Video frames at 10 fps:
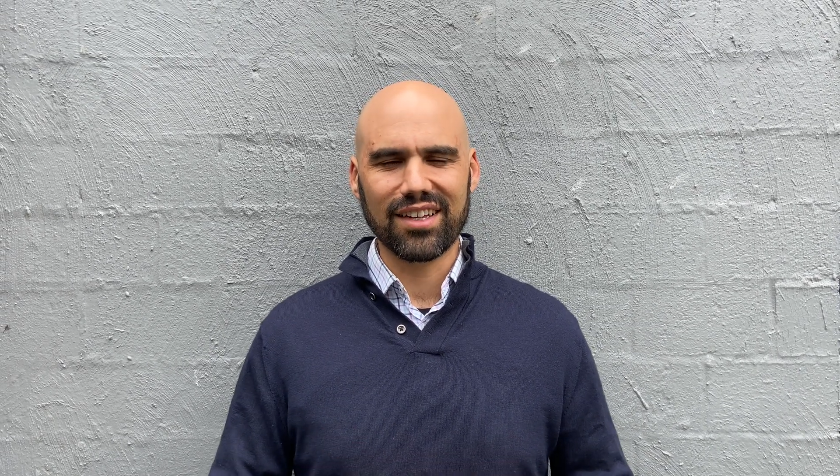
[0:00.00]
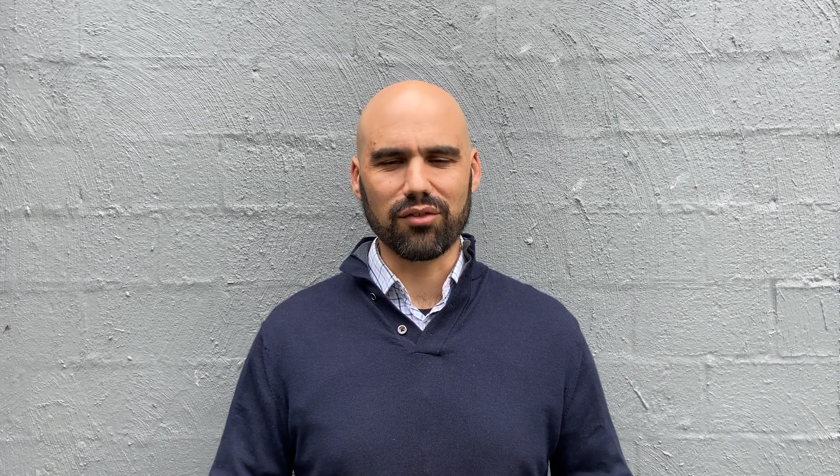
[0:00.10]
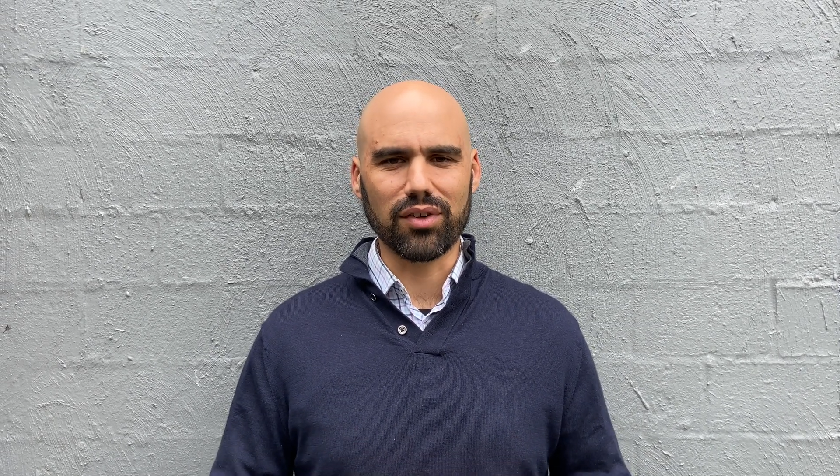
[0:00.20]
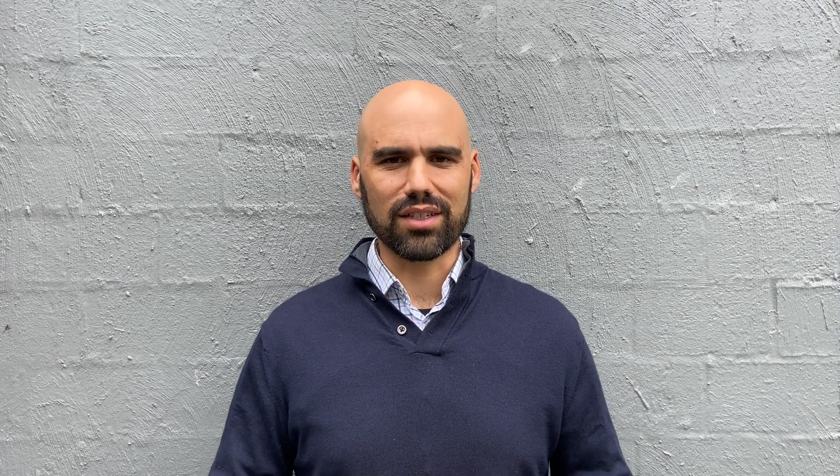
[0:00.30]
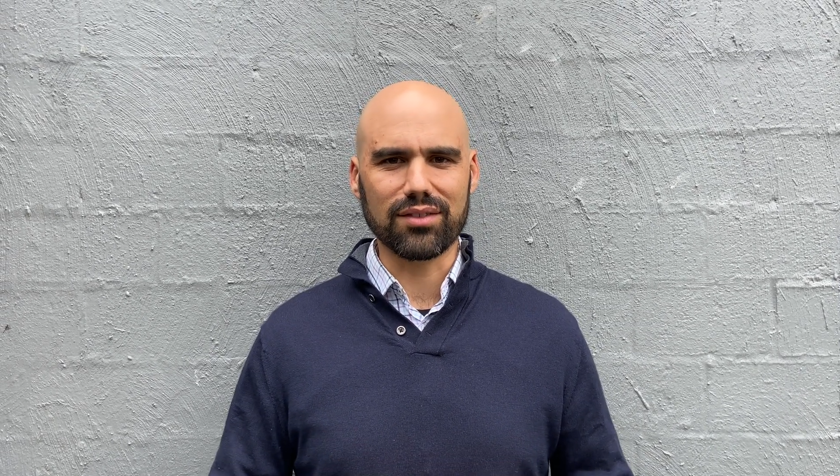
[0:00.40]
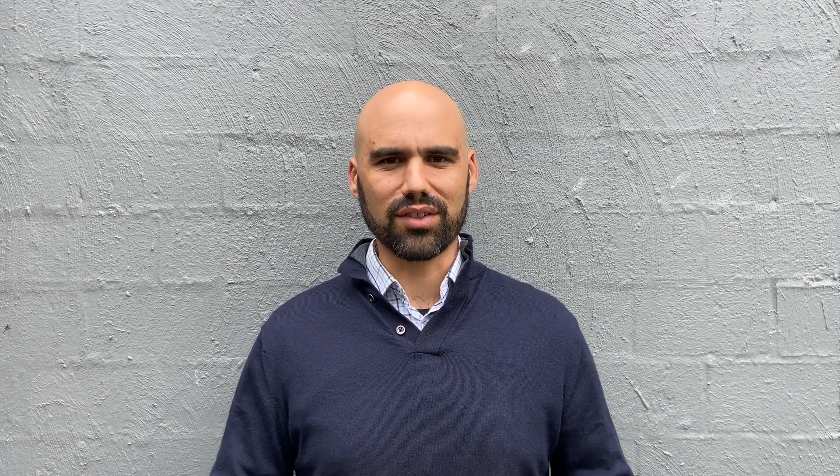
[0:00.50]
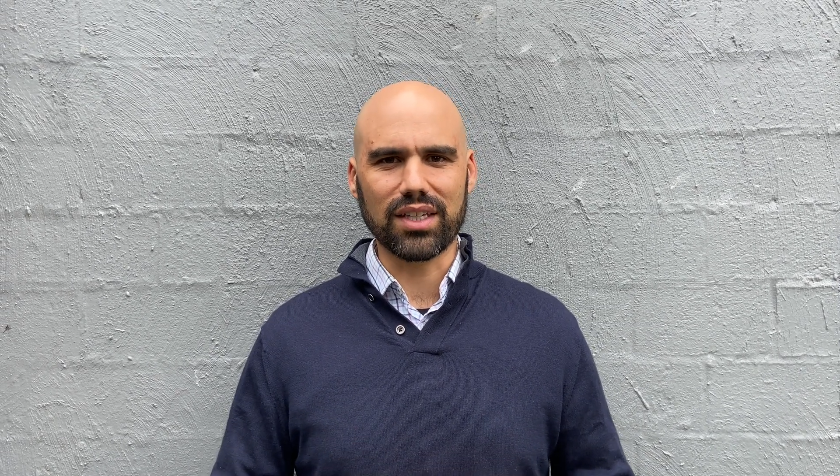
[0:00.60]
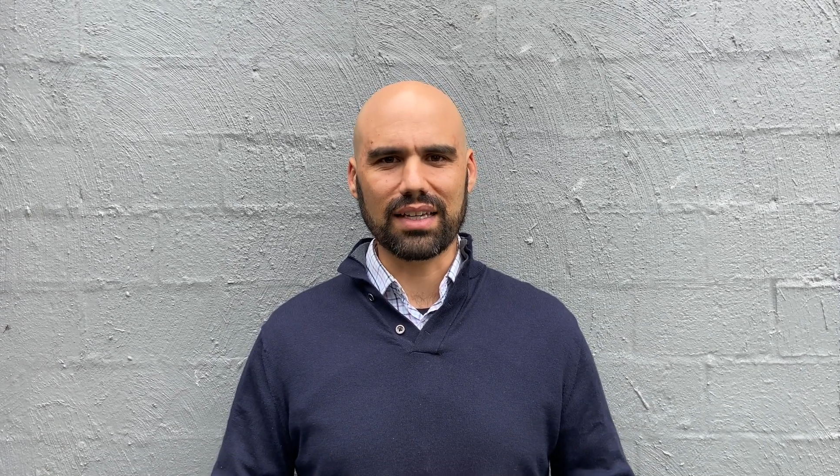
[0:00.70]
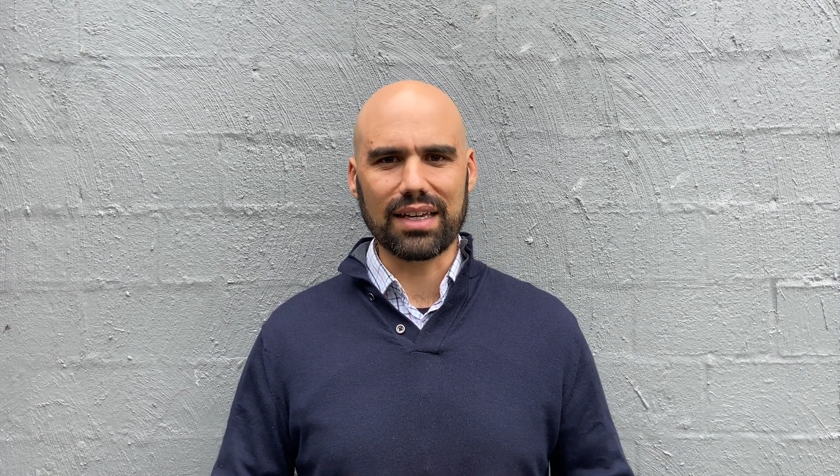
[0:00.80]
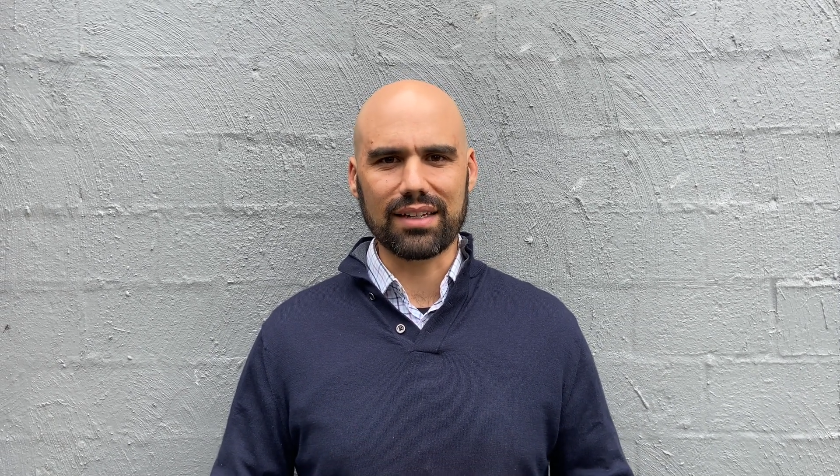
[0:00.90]

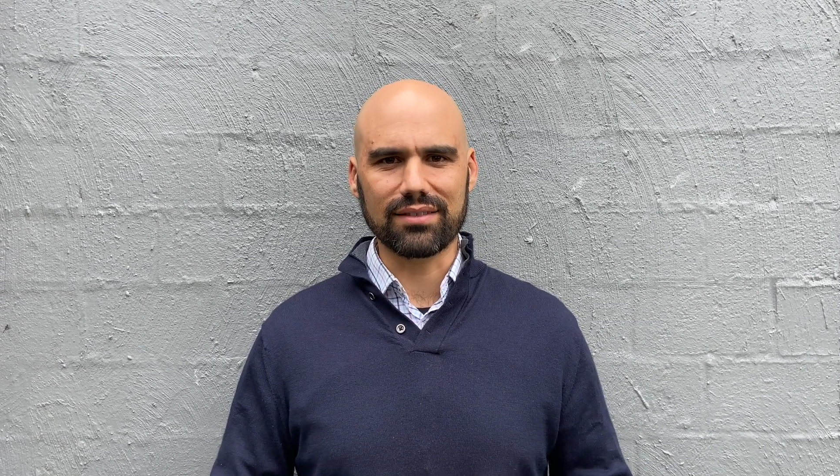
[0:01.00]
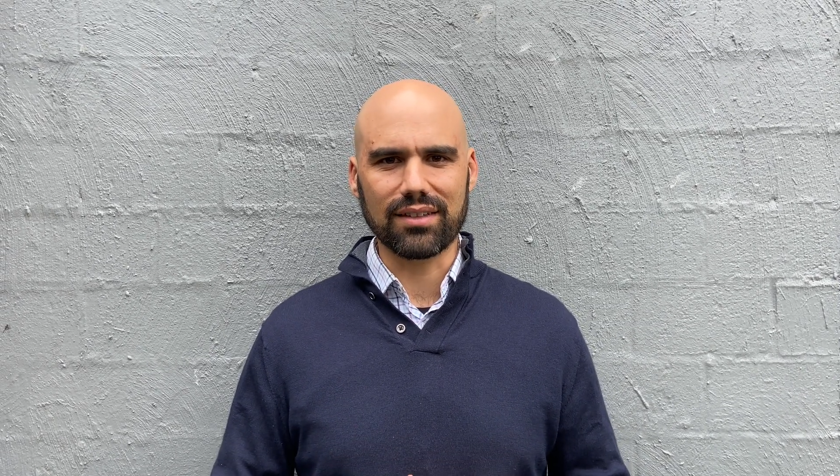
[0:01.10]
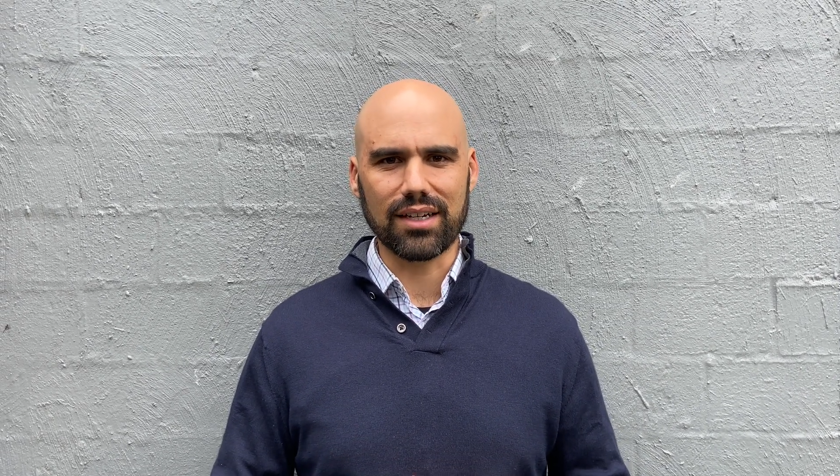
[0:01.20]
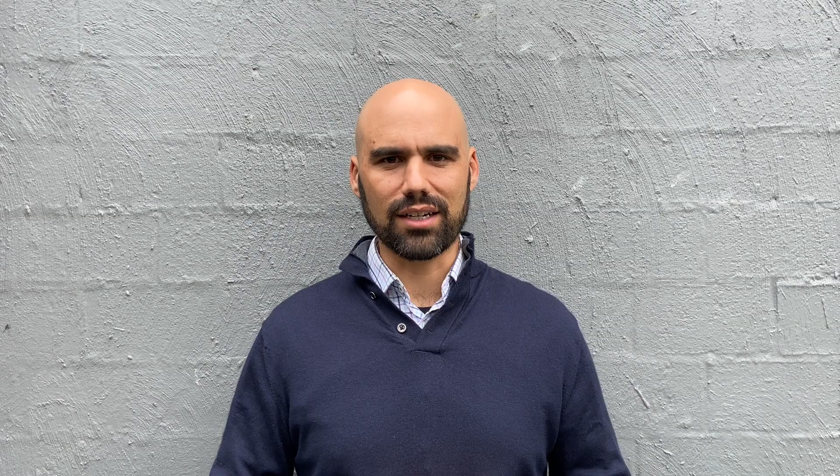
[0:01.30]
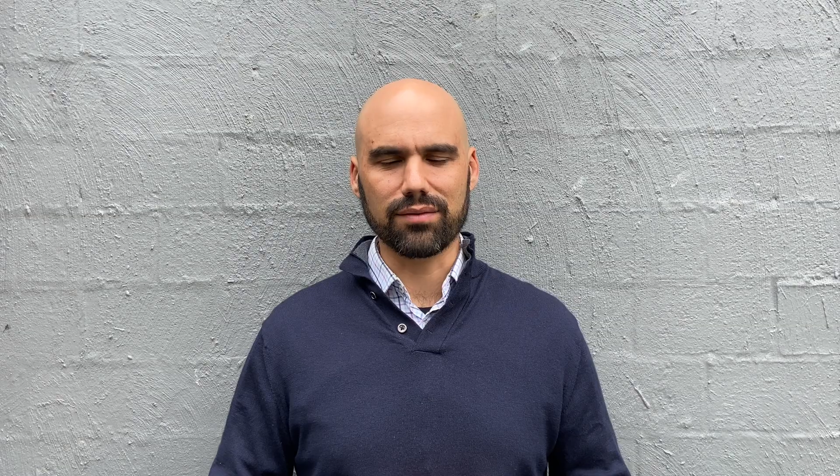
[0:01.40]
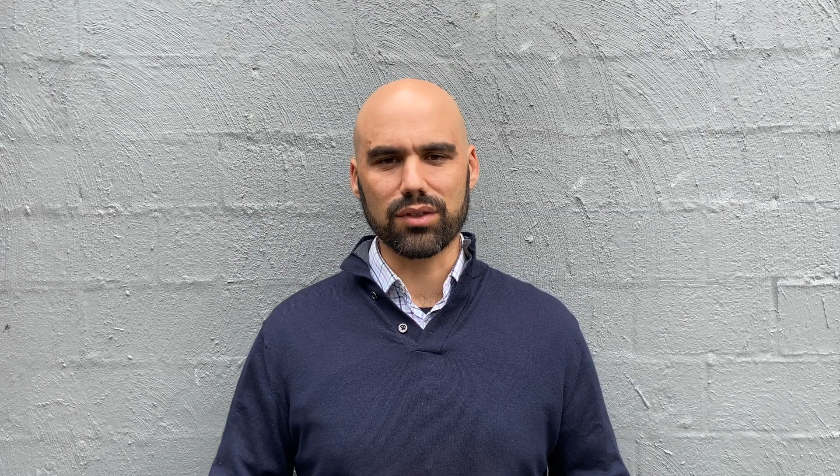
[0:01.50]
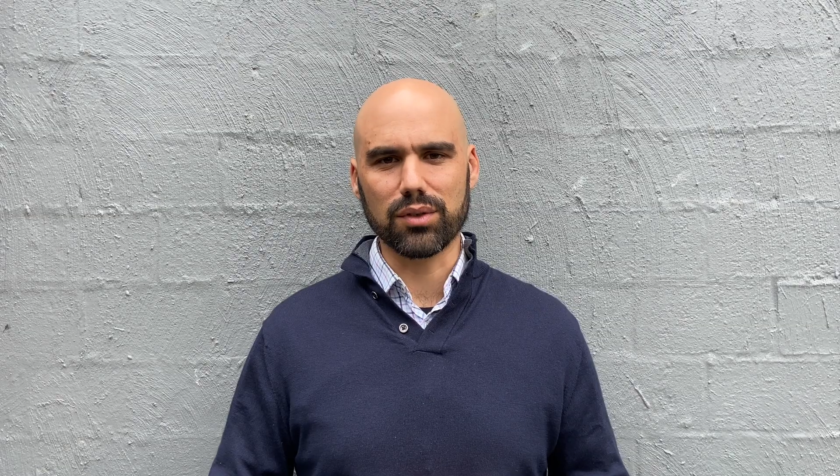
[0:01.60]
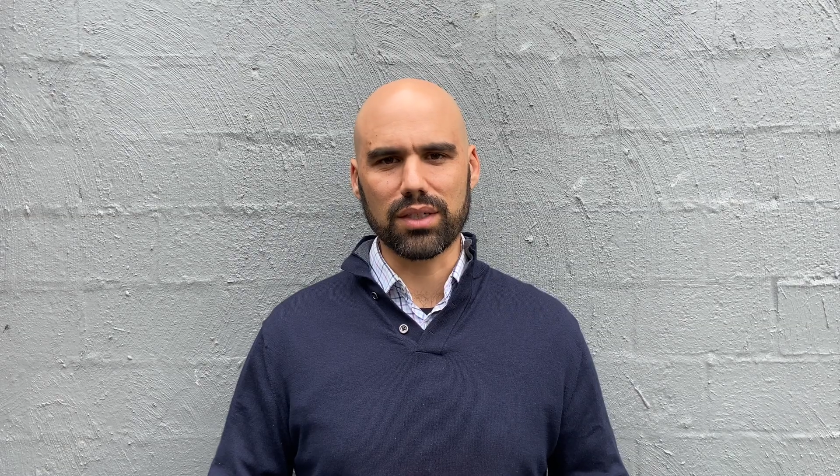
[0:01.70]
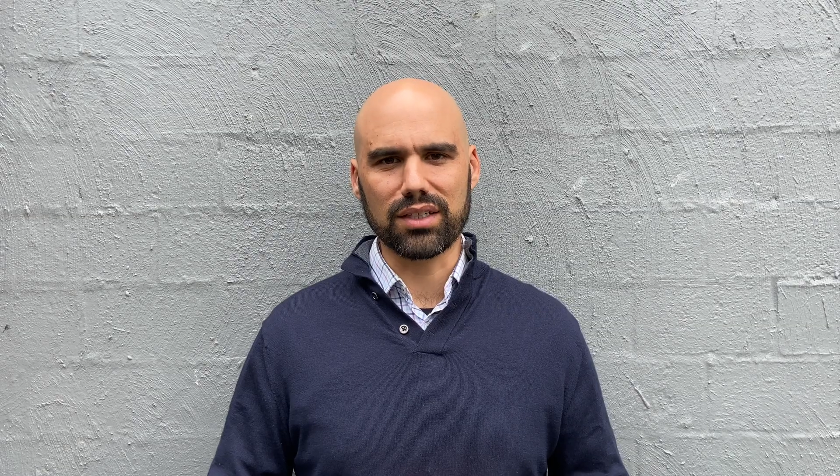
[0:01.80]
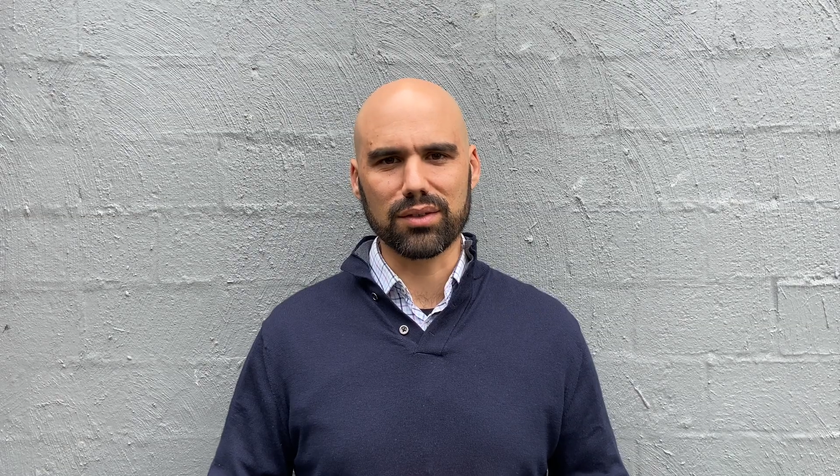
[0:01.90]
effectively again for
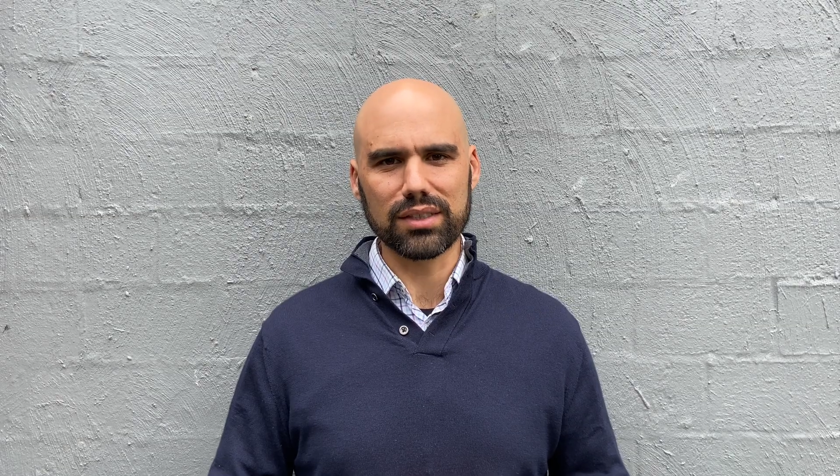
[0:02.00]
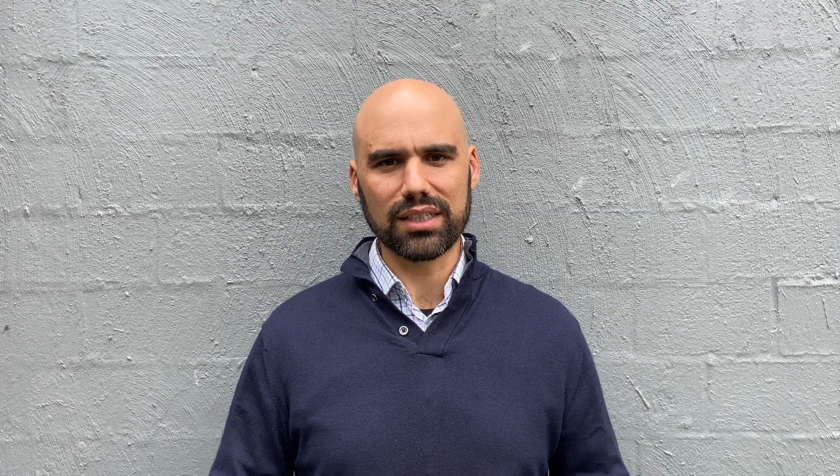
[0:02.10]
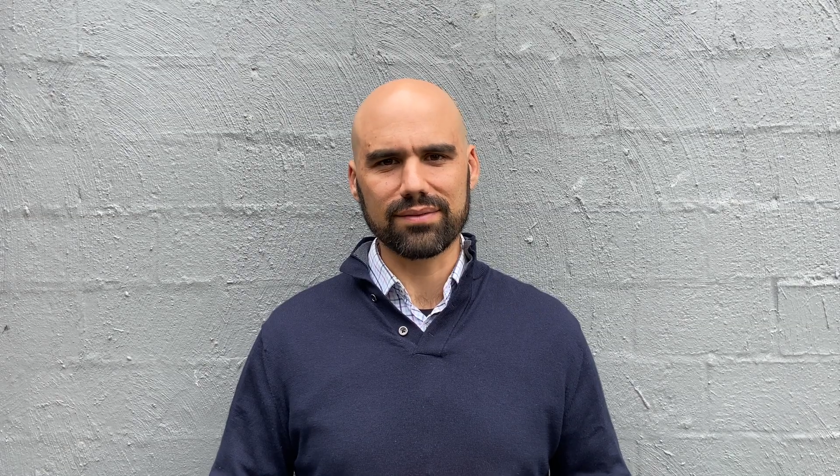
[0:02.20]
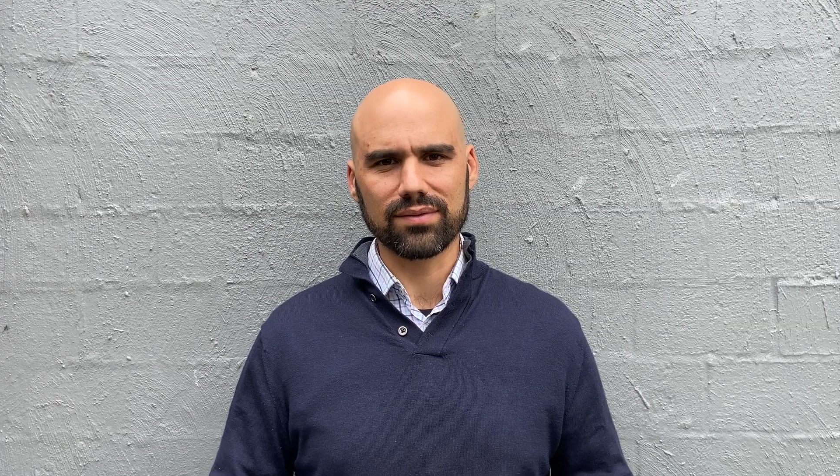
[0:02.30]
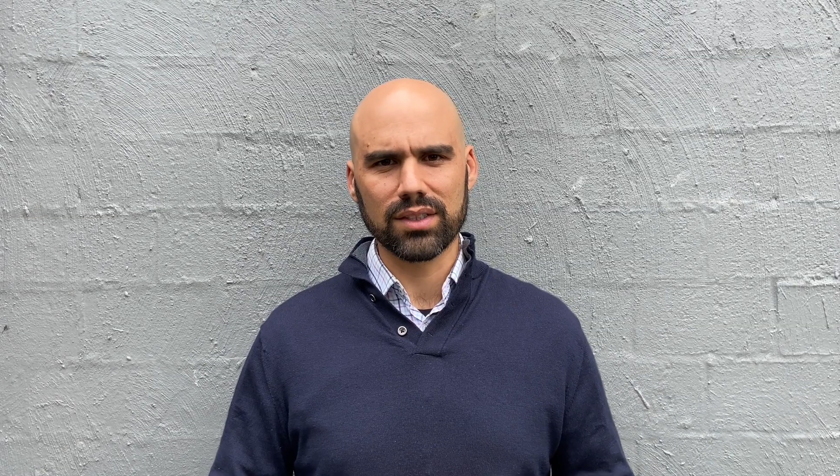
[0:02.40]
2020.